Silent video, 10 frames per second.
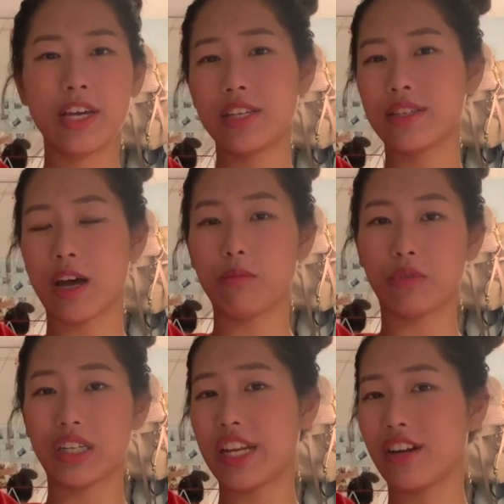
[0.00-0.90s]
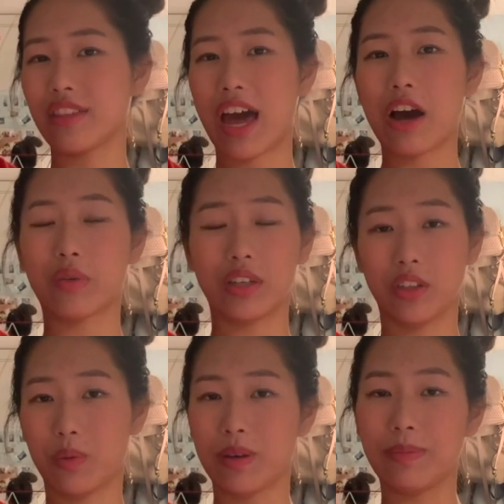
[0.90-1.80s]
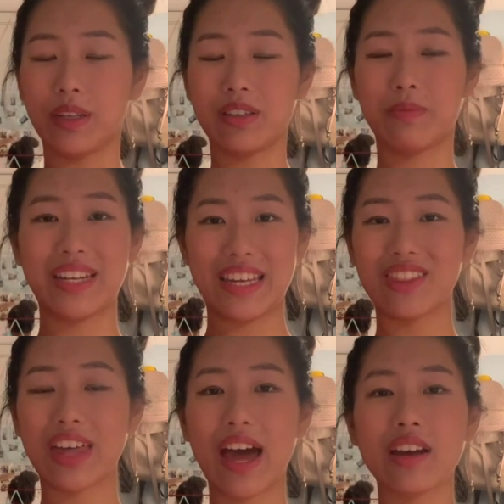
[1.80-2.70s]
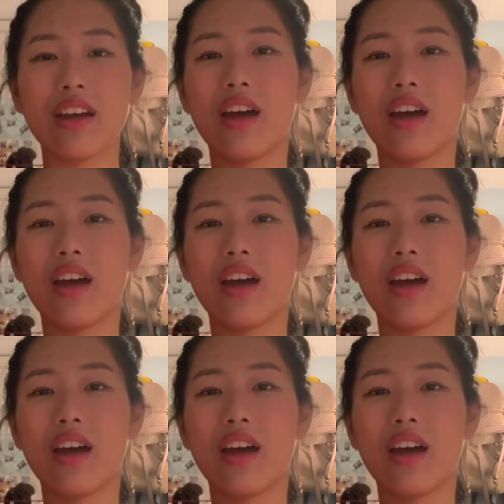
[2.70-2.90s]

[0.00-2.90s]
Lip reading: somewhere near that or a little bit beneath that.